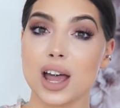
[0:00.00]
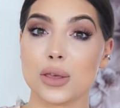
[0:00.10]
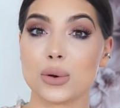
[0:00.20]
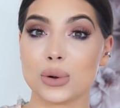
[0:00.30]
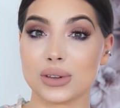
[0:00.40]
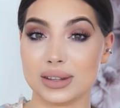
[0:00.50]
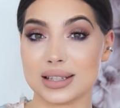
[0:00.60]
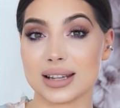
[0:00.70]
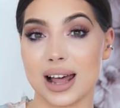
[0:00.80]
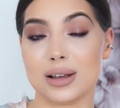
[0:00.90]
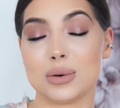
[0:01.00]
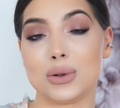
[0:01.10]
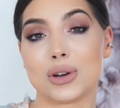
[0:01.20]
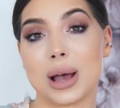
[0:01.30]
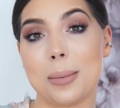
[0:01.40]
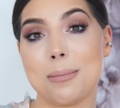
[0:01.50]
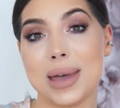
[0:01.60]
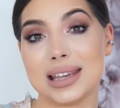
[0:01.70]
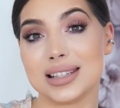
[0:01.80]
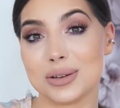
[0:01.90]
I thought this color would look
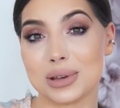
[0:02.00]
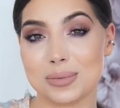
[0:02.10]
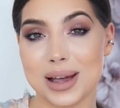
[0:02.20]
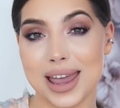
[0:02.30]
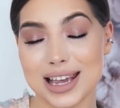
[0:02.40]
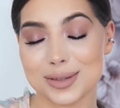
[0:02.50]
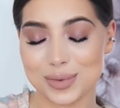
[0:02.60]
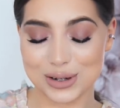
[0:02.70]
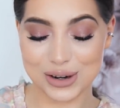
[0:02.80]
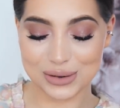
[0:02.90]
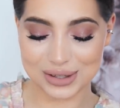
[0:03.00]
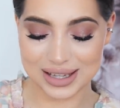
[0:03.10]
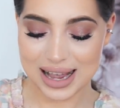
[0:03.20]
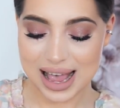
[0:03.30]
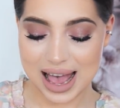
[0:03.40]
amazing with my espadrilles,